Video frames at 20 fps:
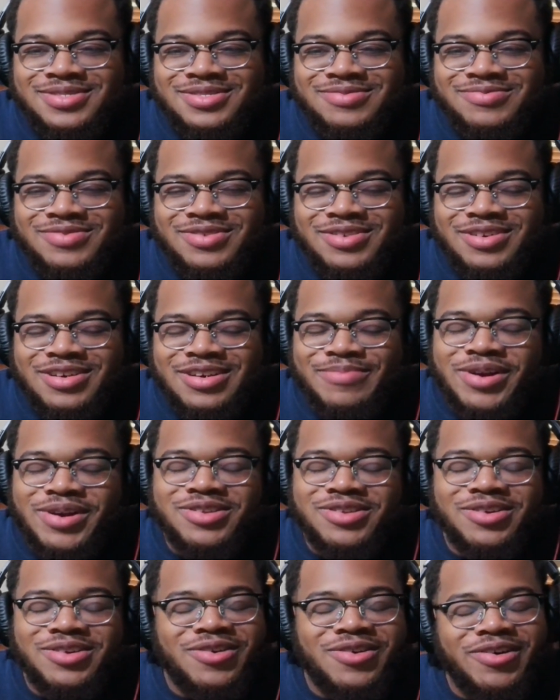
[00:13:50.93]
About the
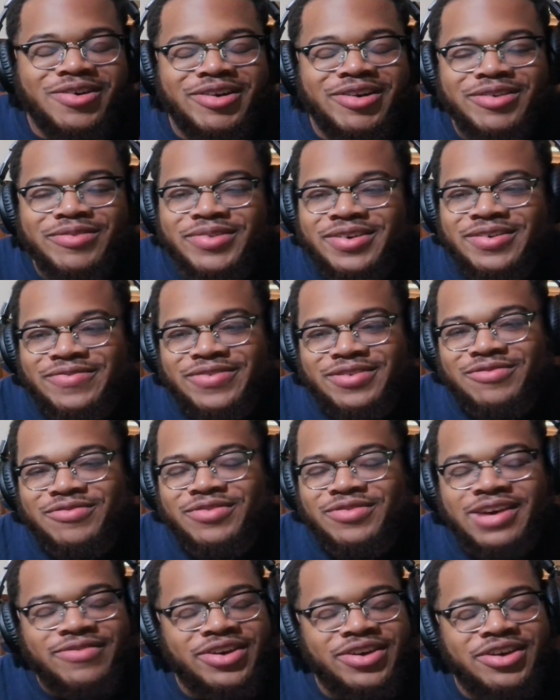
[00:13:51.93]
car width, I don't really
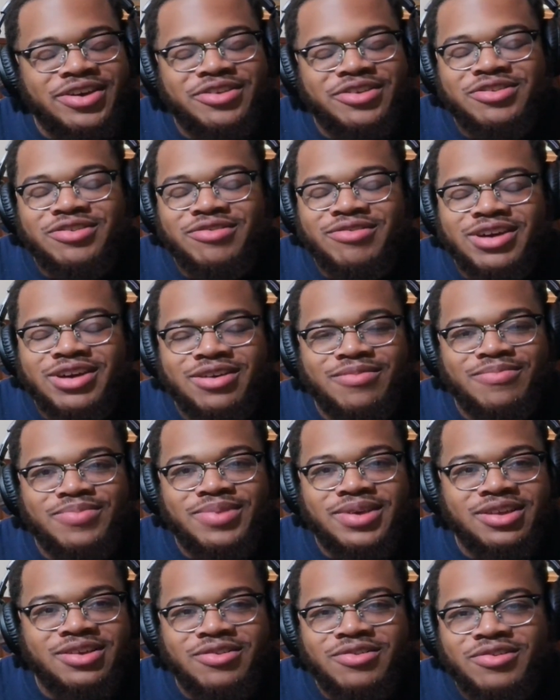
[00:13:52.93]
have an issue how big the
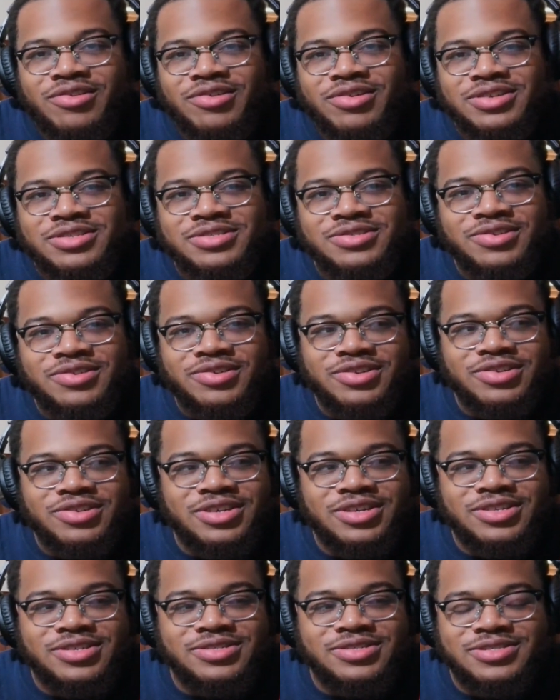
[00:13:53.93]
cars are.
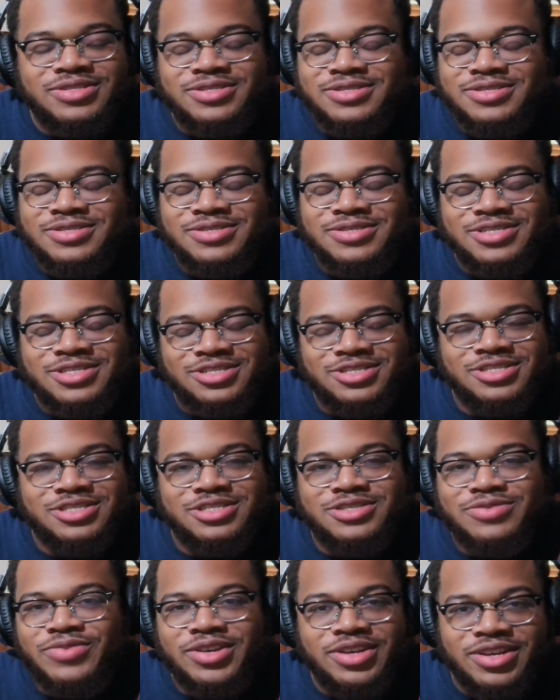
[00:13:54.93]
It's just the way
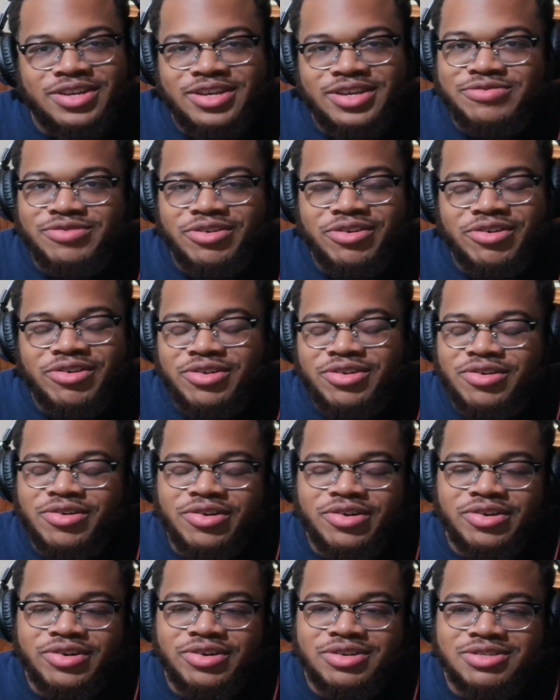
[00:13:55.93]
it is regarding the
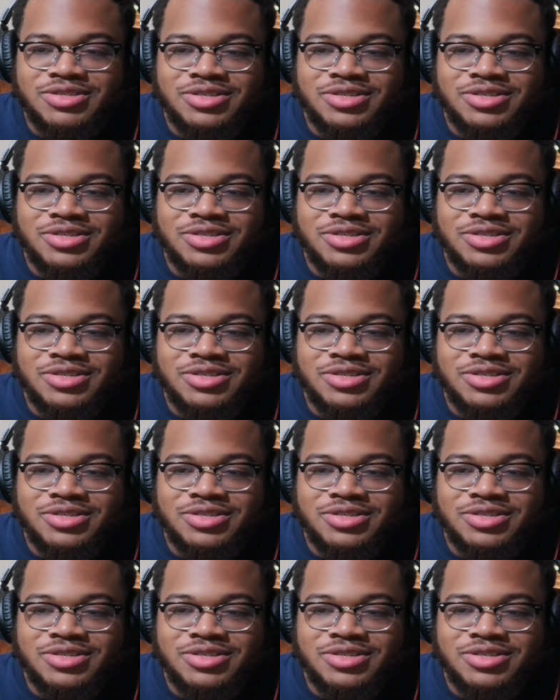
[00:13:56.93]
cars.